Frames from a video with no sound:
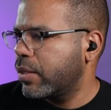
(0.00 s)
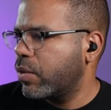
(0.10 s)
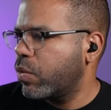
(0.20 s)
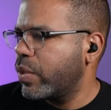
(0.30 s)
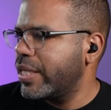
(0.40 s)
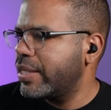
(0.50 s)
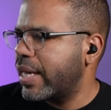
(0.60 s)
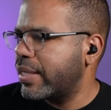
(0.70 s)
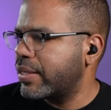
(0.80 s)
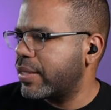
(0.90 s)

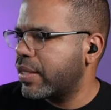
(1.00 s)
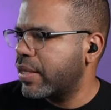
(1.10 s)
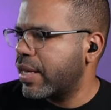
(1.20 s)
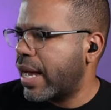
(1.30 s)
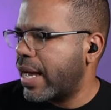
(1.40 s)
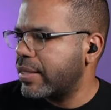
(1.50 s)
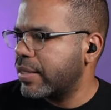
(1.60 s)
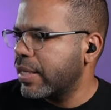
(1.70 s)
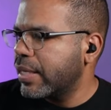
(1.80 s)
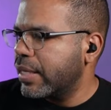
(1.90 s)
retest the
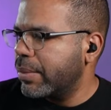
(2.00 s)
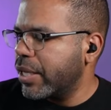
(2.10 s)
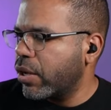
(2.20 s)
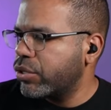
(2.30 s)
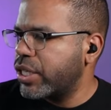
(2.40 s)
highs. Let me go